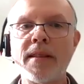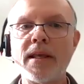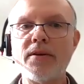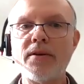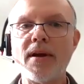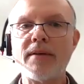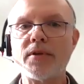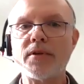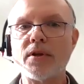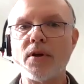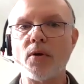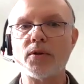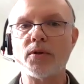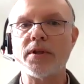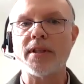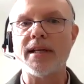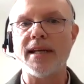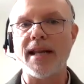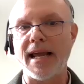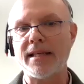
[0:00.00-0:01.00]
then you have to go
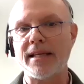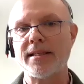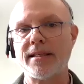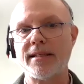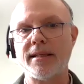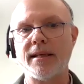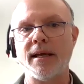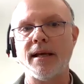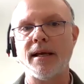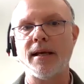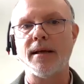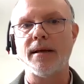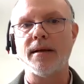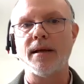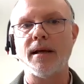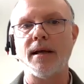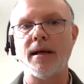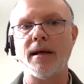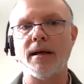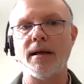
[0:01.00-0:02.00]
to the next
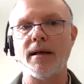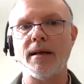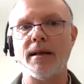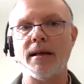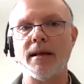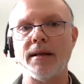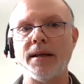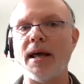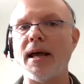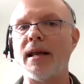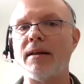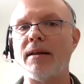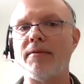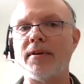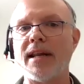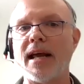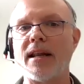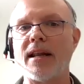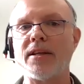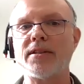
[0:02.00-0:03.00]
line
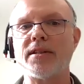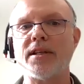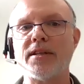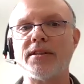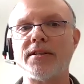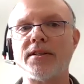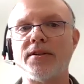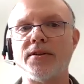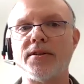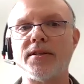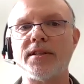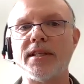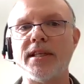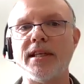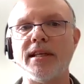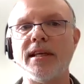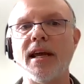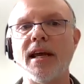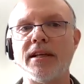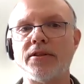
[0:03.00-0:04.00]
of analysis
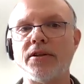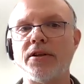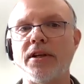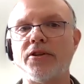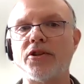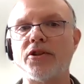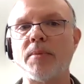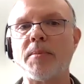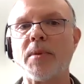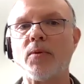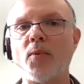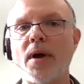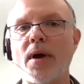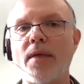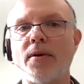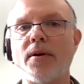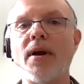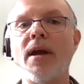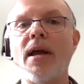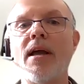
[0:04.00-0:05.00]
to determine
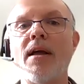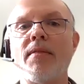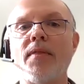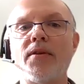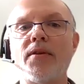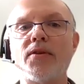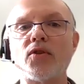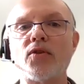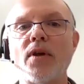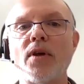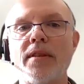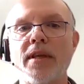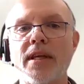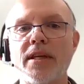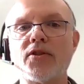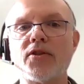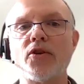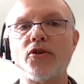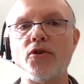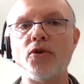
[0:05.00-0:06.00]
whether
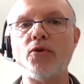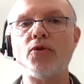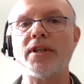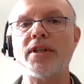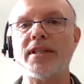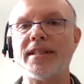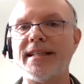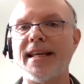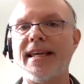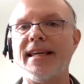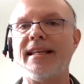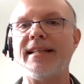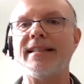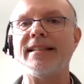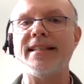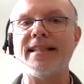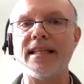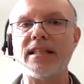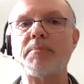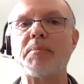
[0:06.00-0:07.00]
the institution is
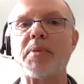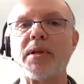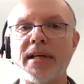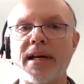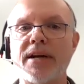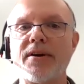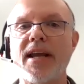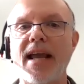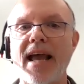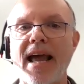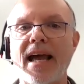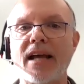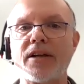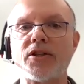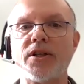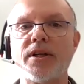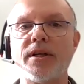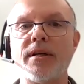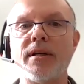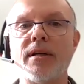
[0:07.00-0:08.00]
taking disciplinary
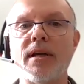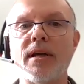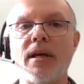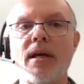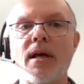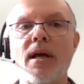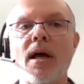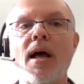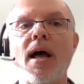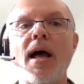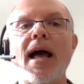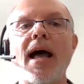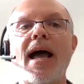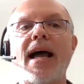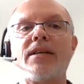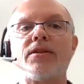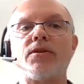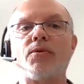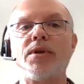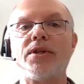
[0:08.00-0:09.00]
action
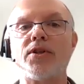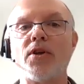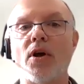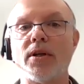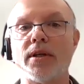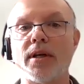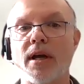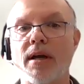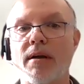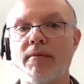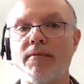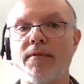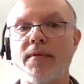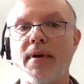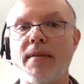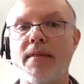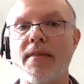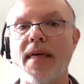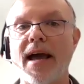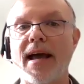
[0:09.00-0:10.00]
as a result of
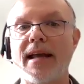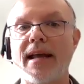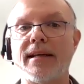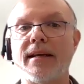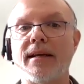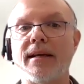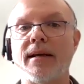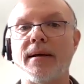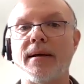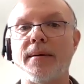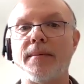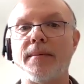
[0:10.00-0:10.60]
that